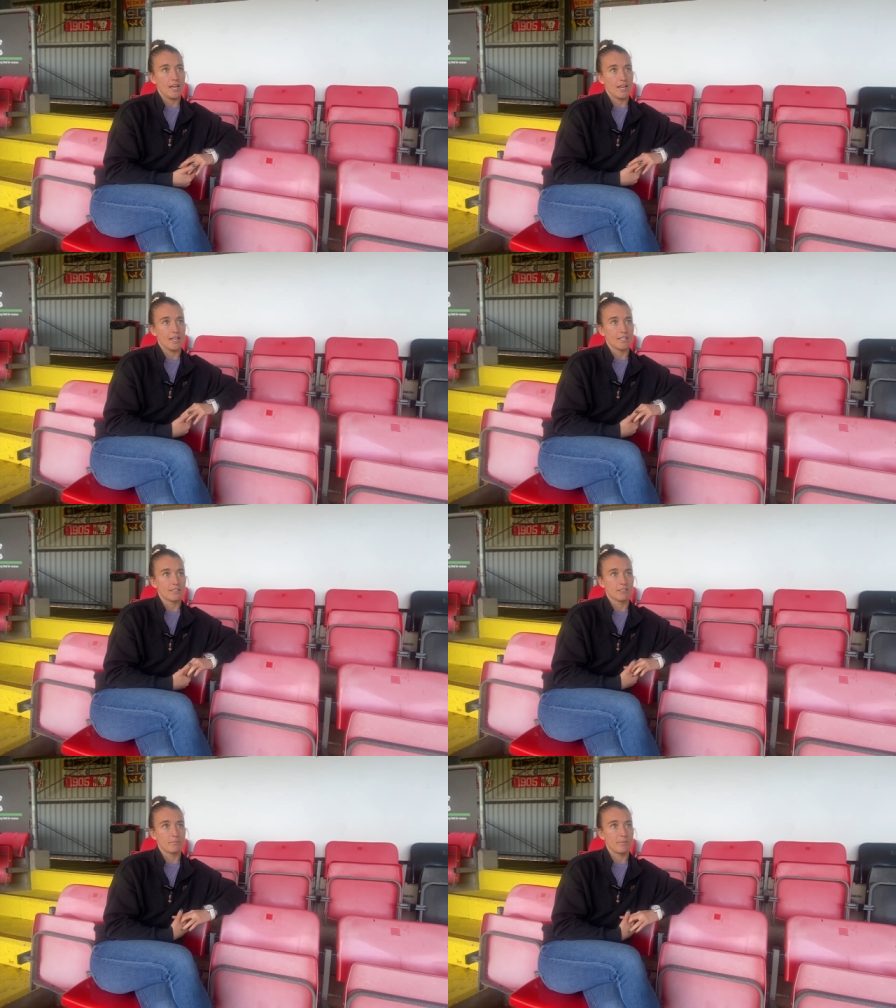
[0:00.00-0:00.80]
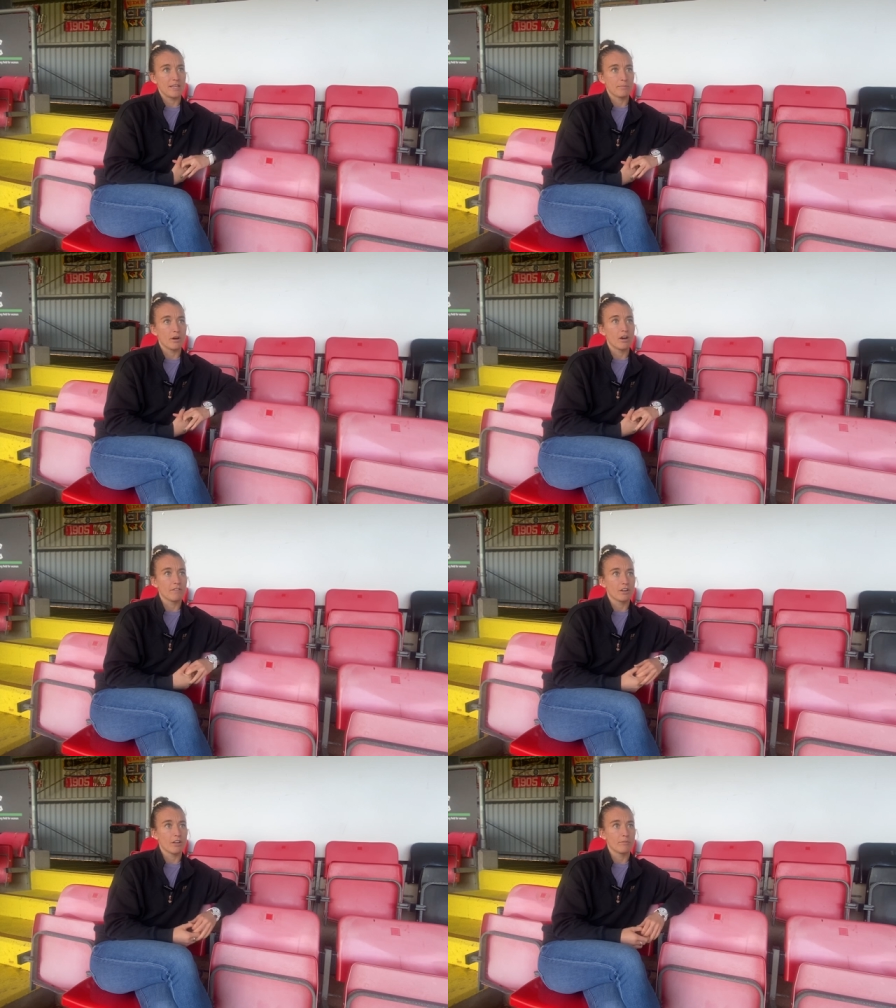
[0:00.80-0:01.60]
and being part of a
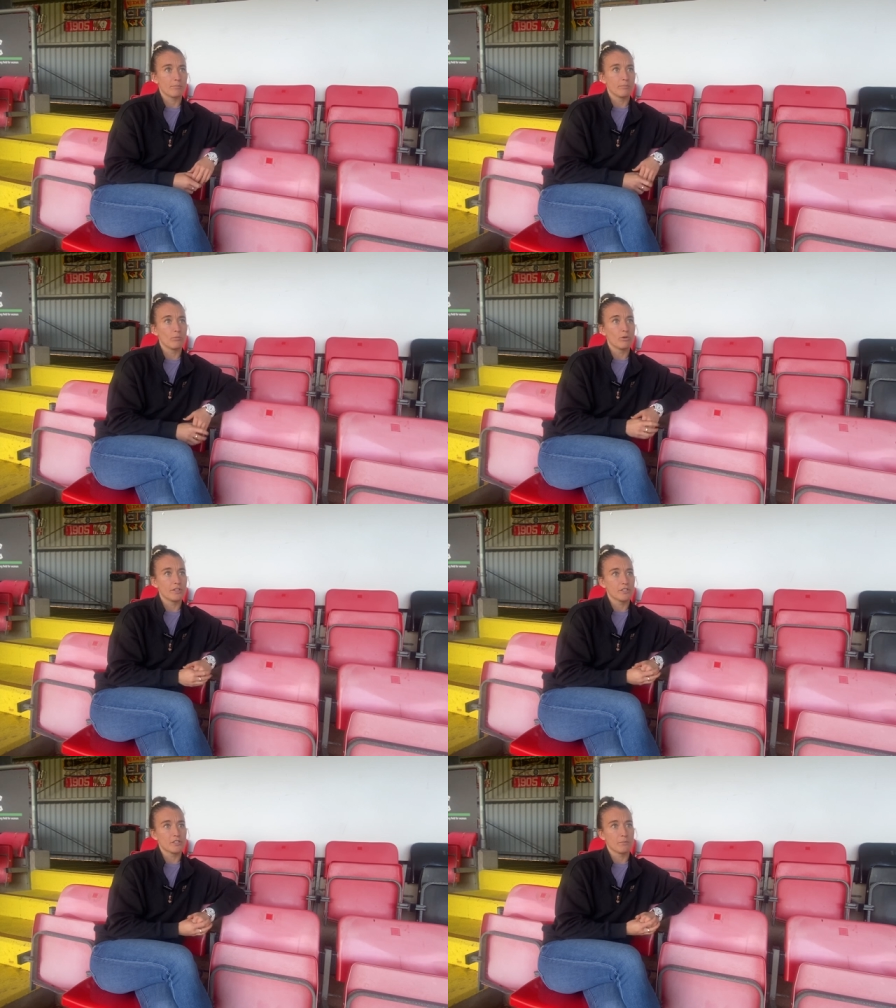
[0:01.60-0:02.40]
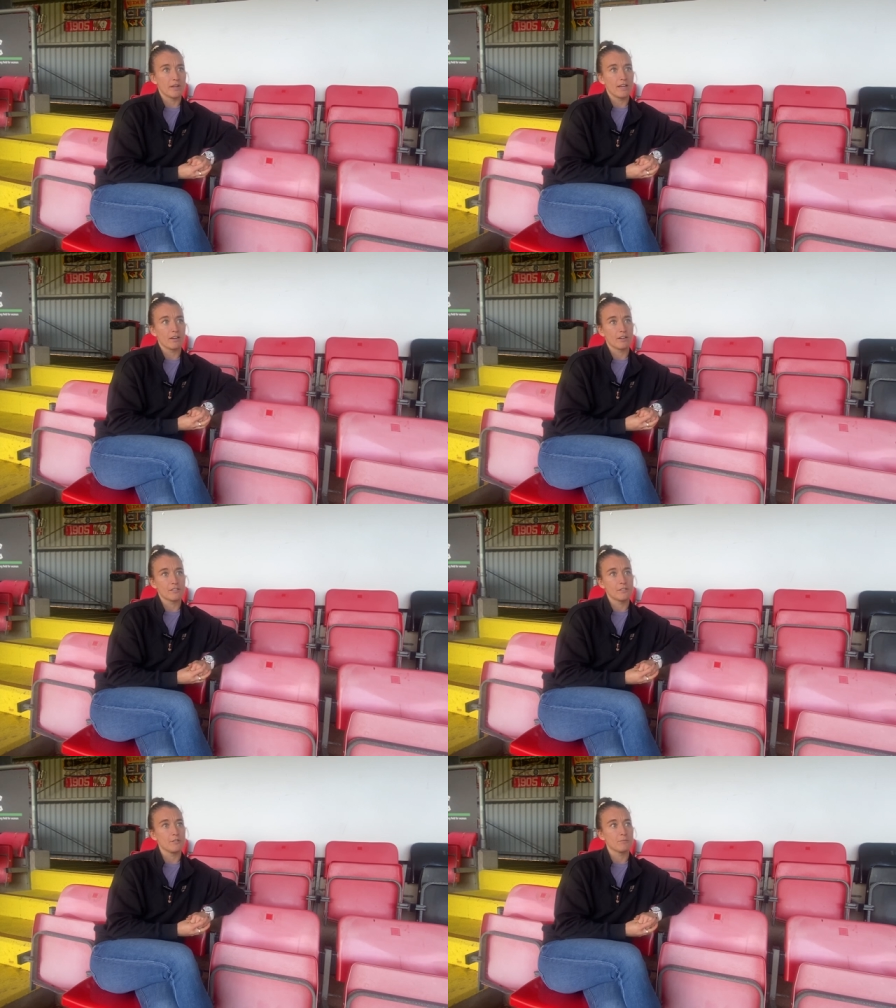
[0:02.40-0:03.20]
club more than just a player kind of
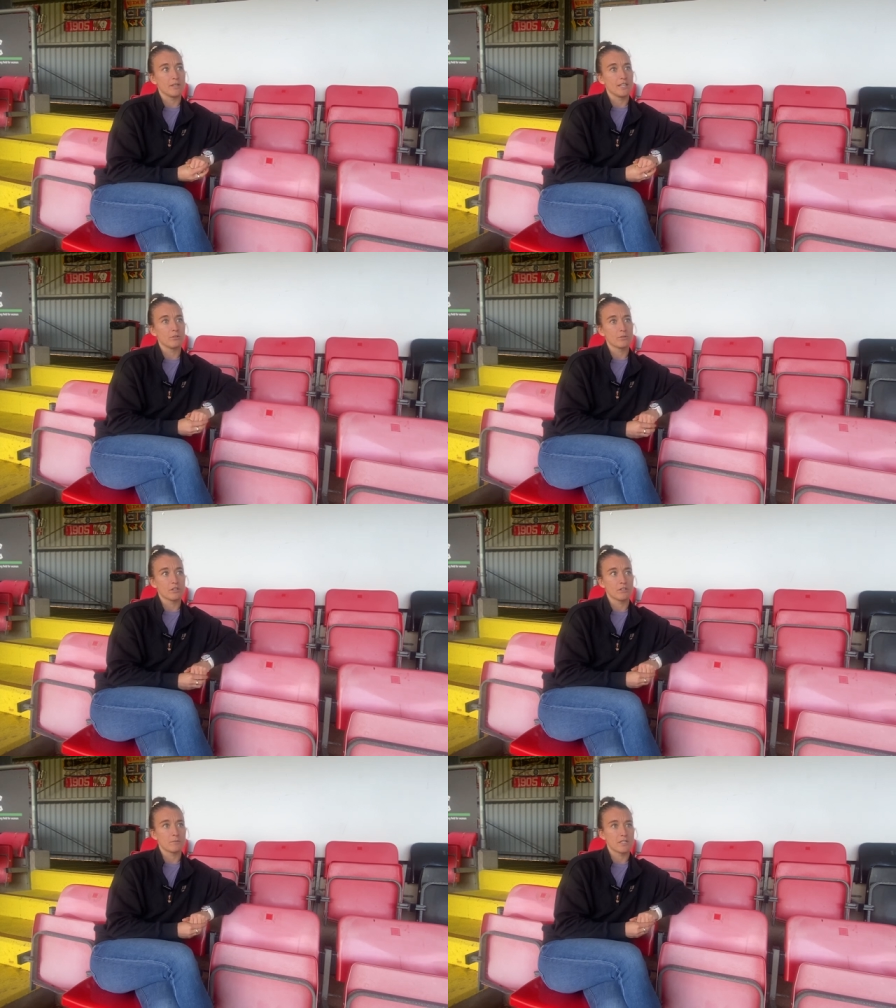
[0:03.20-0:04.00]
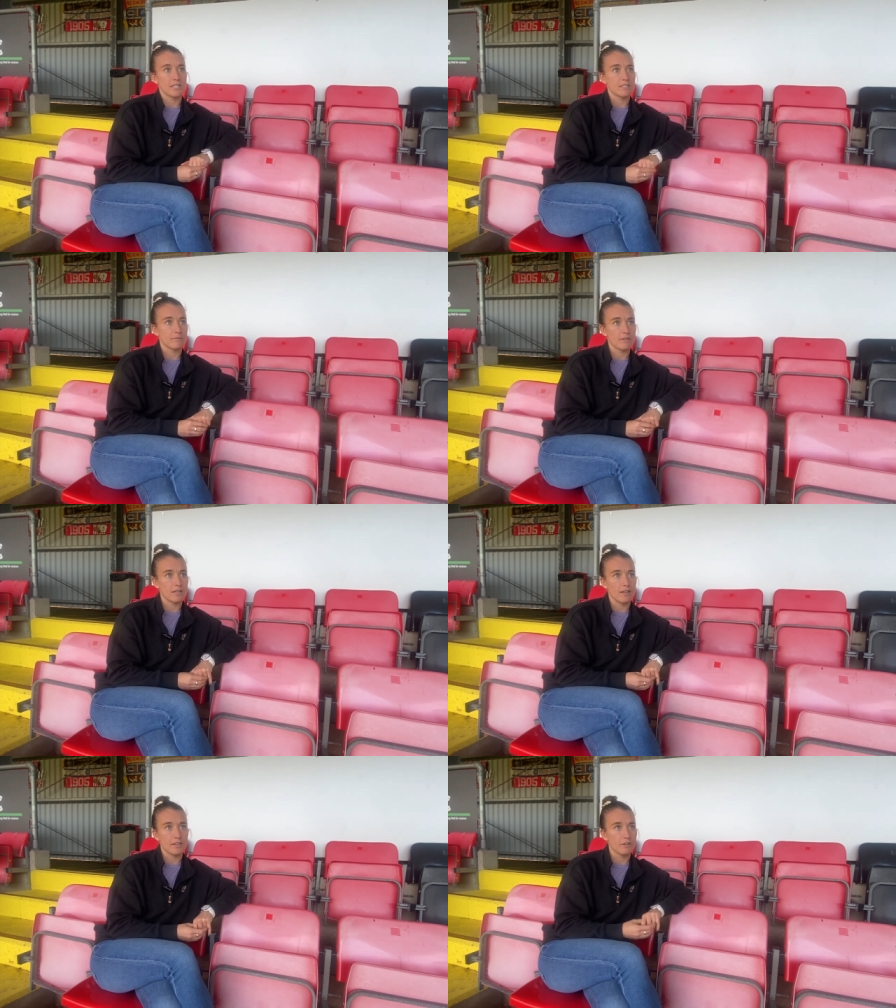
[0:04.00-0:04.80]
suits me and also especially something
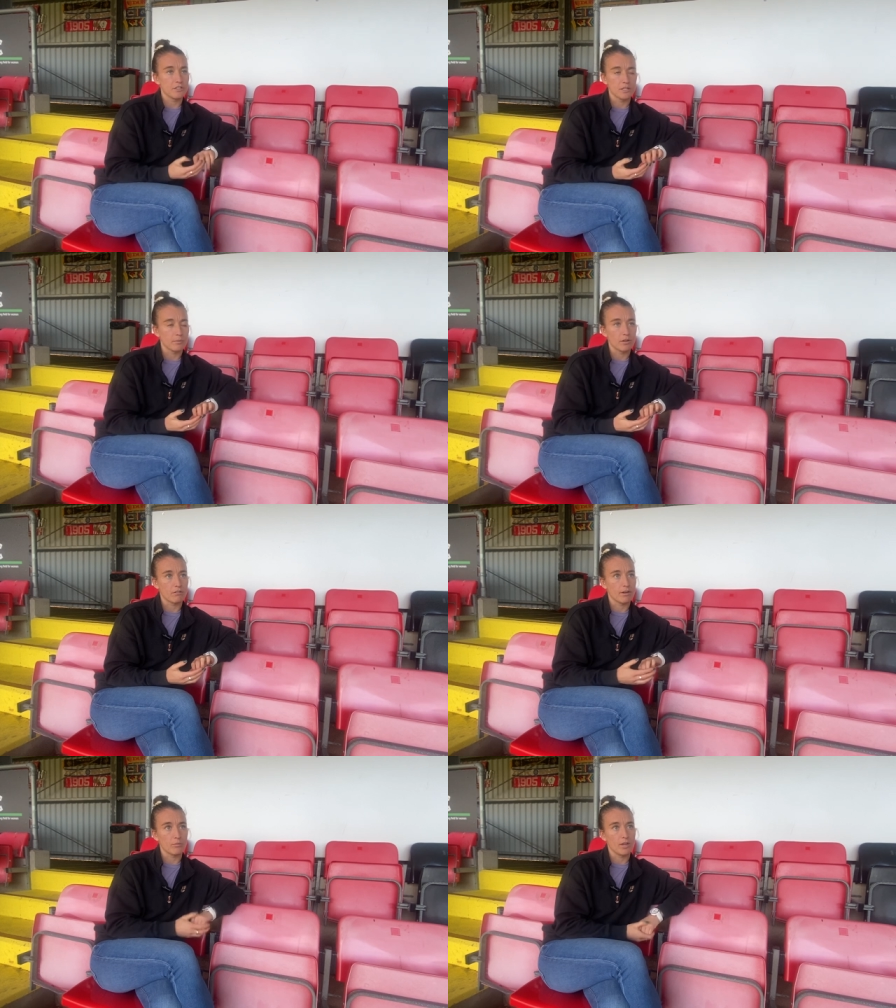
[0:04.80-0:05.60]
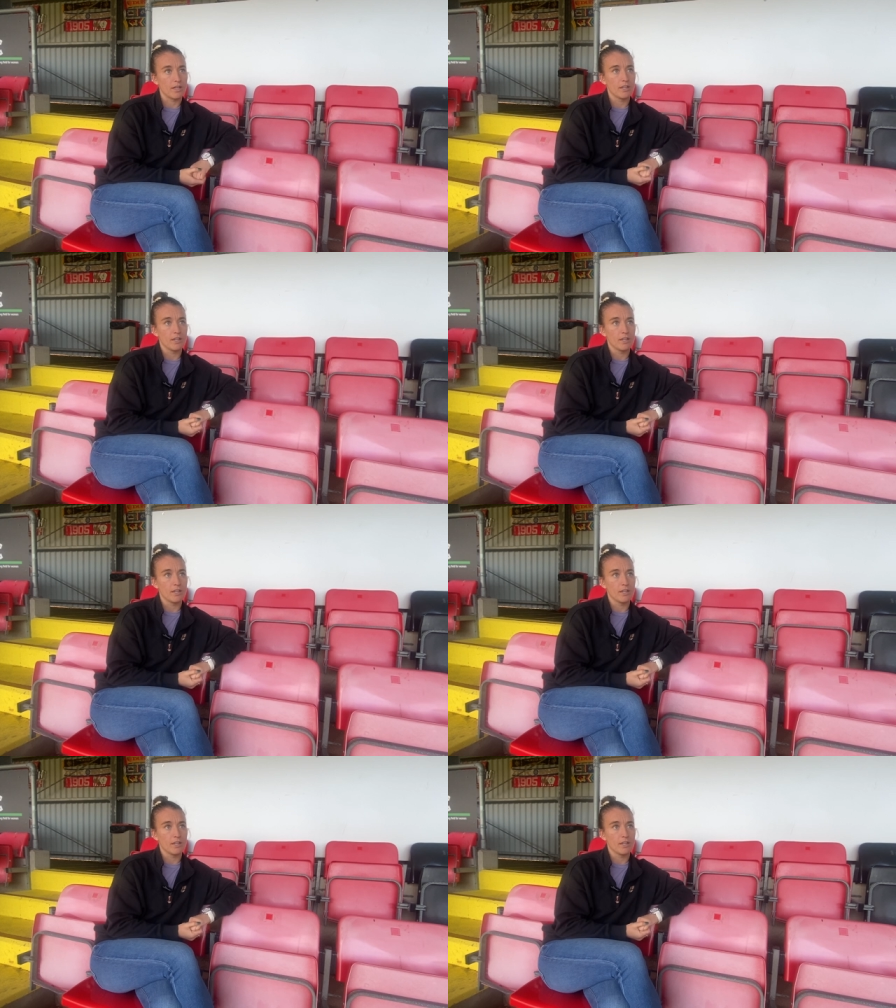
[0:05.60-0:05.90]
like the ownership program where